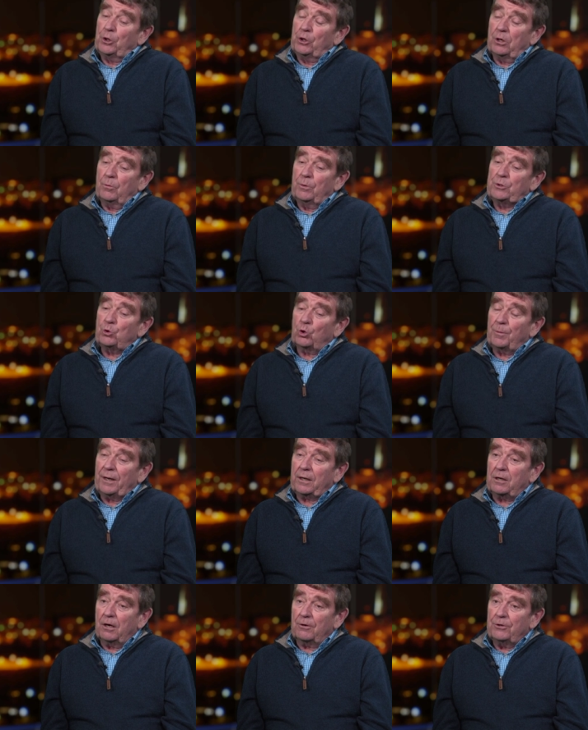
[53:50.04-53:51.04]
you know, we talk
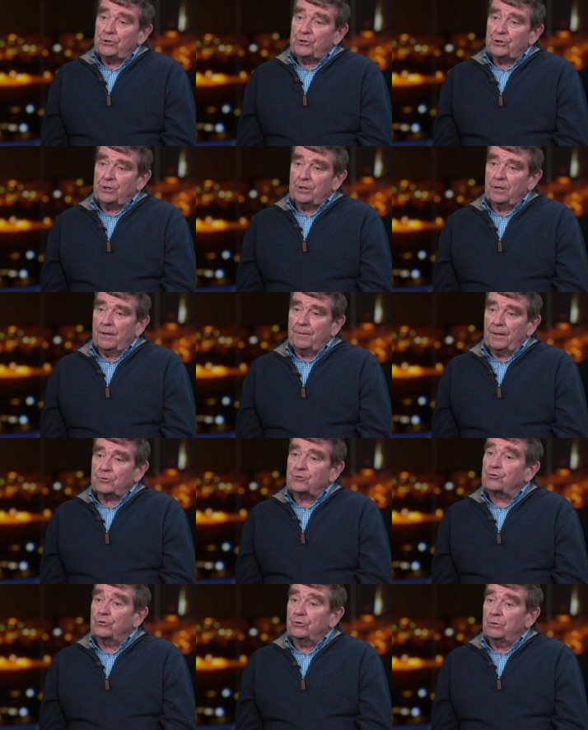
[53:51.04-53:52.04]
about courage, and, and
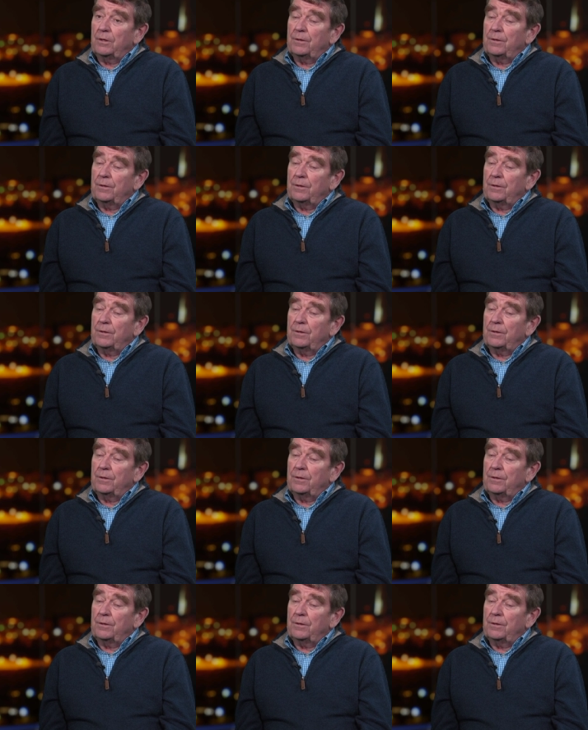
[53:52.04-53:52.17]
that's true.